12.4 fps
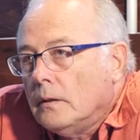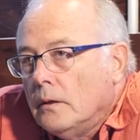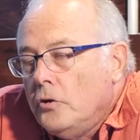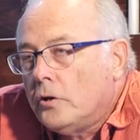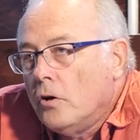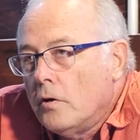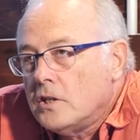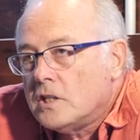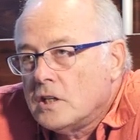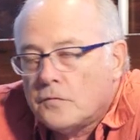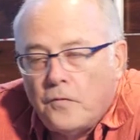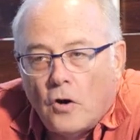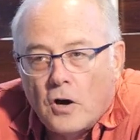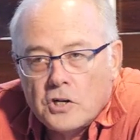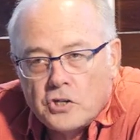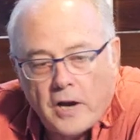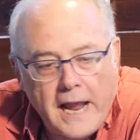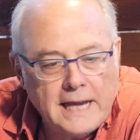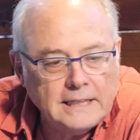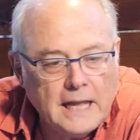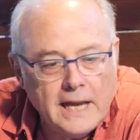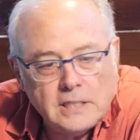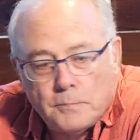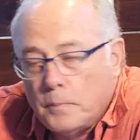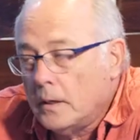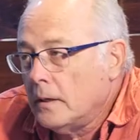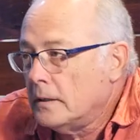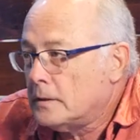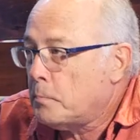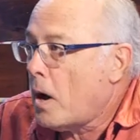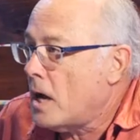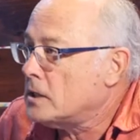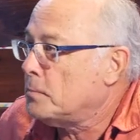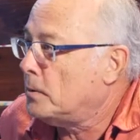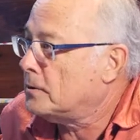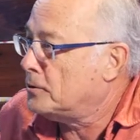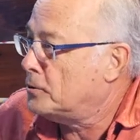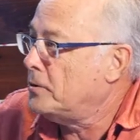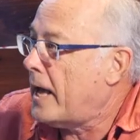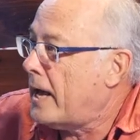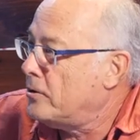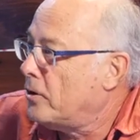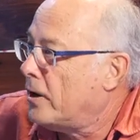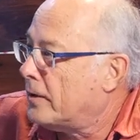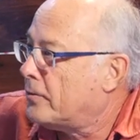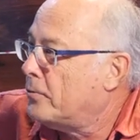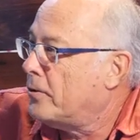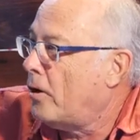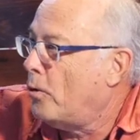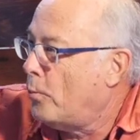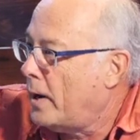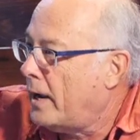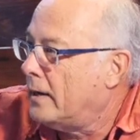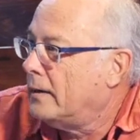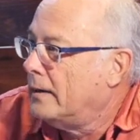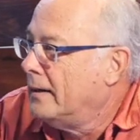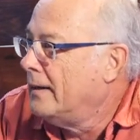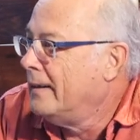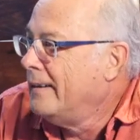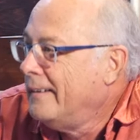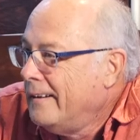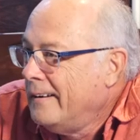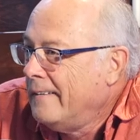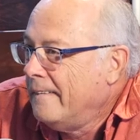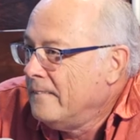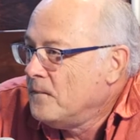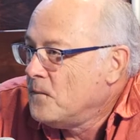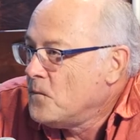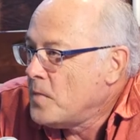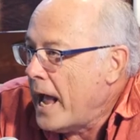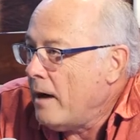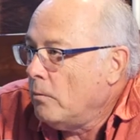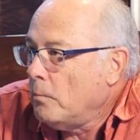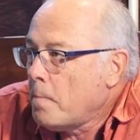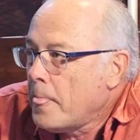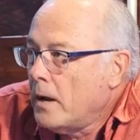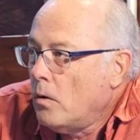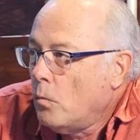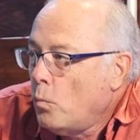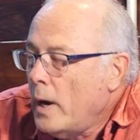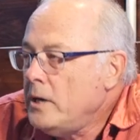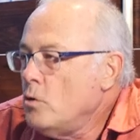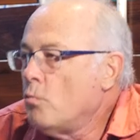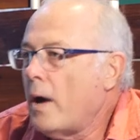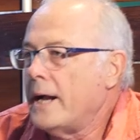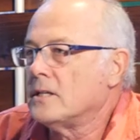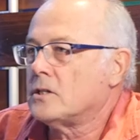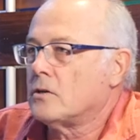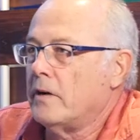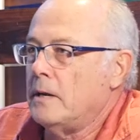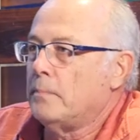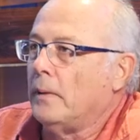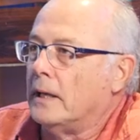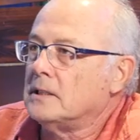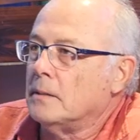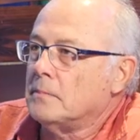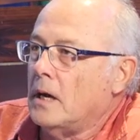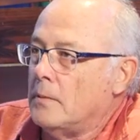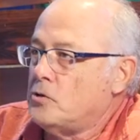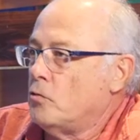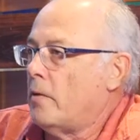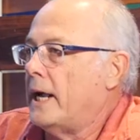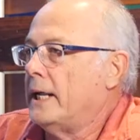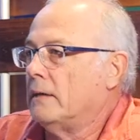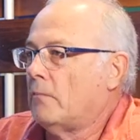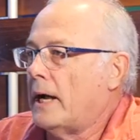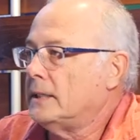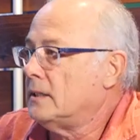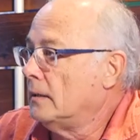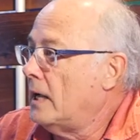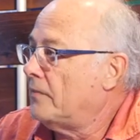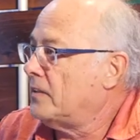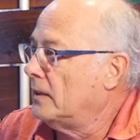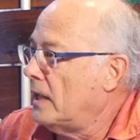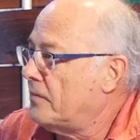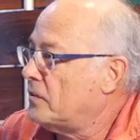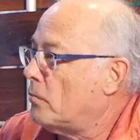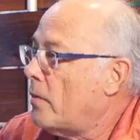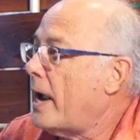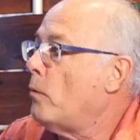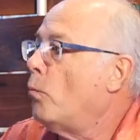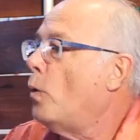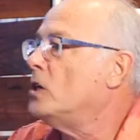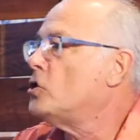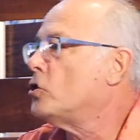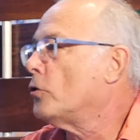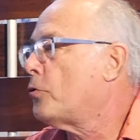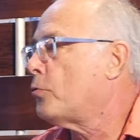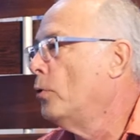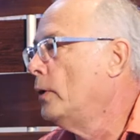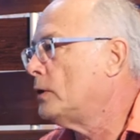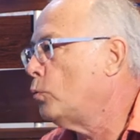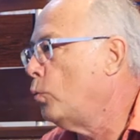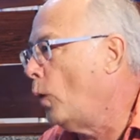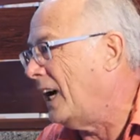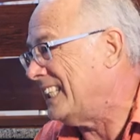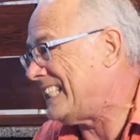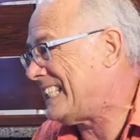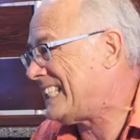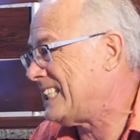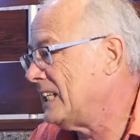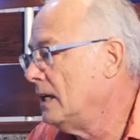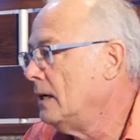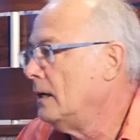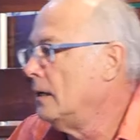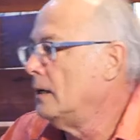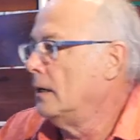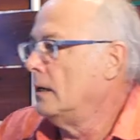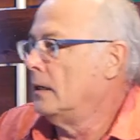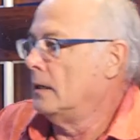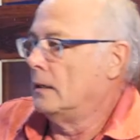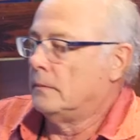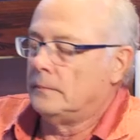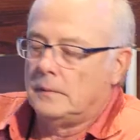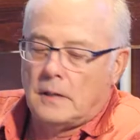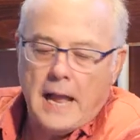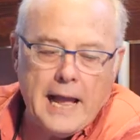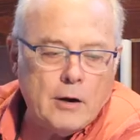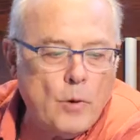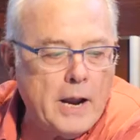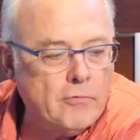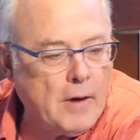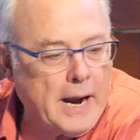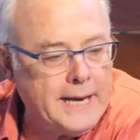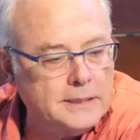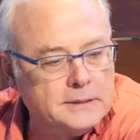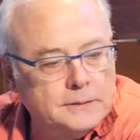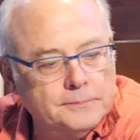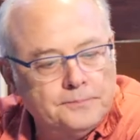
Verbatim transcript: You can only see as far as your headlights, but it's possible to do that. You can get through the whole way. Now, when you write a screenplay, sometimes you write right to left and left to right once you're through it once. How do I write?